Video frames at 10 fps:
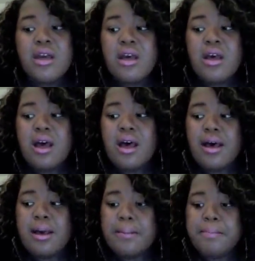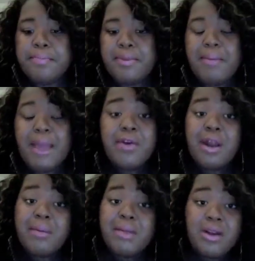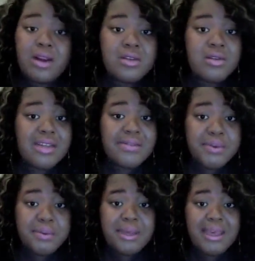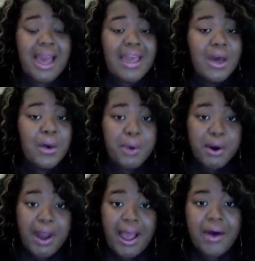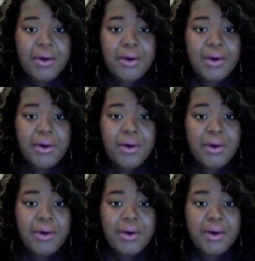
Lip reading: My grandmother also lives with me. I help her out.